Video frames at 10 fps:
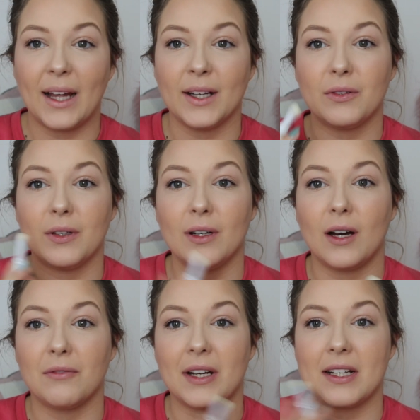And if you
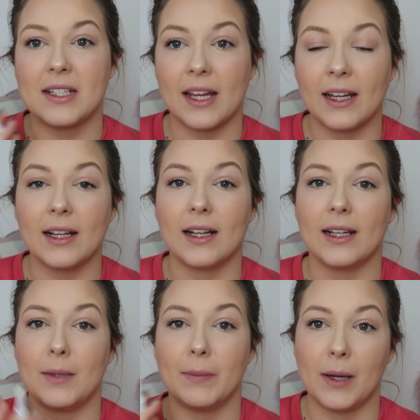love a
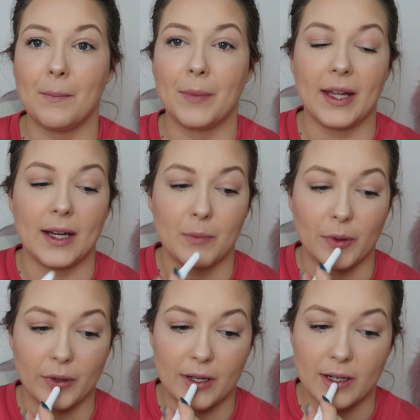tingly plumping
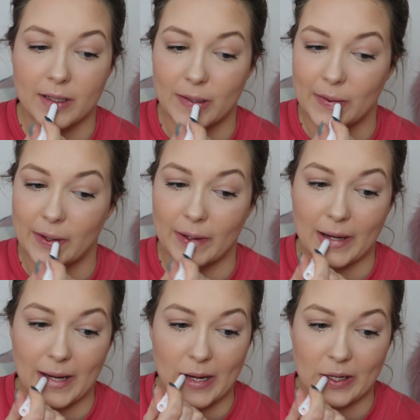product, you're gonna
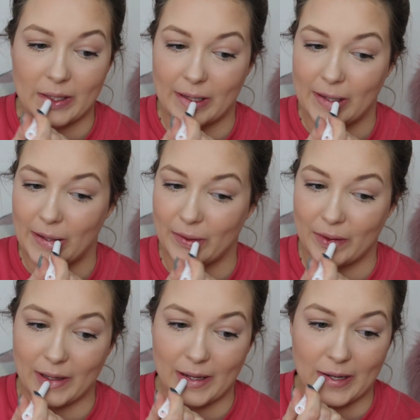absolutely
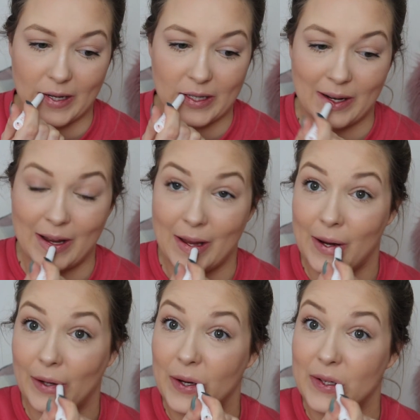love these,
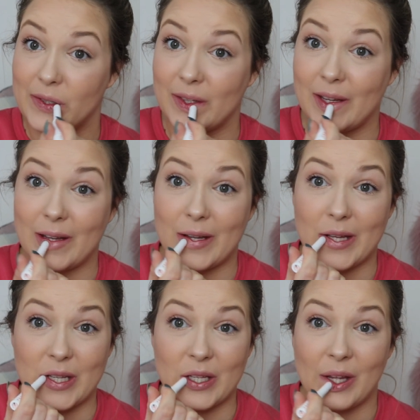because
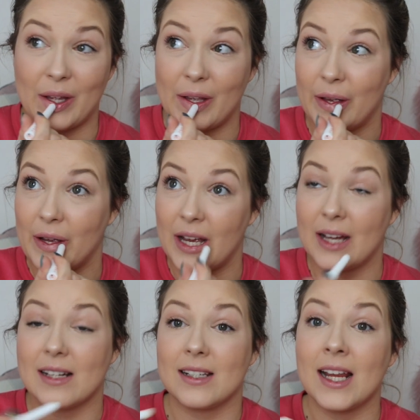these
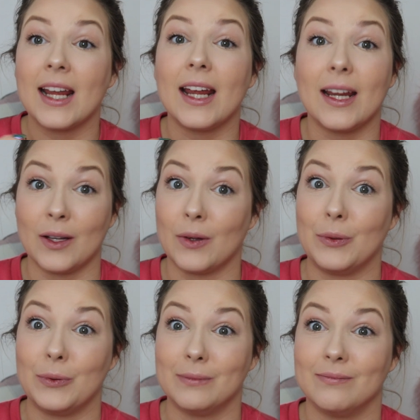
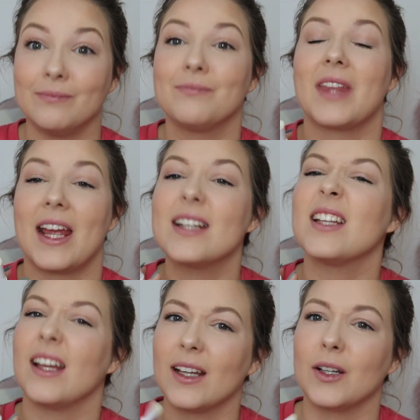tingle. They tingle.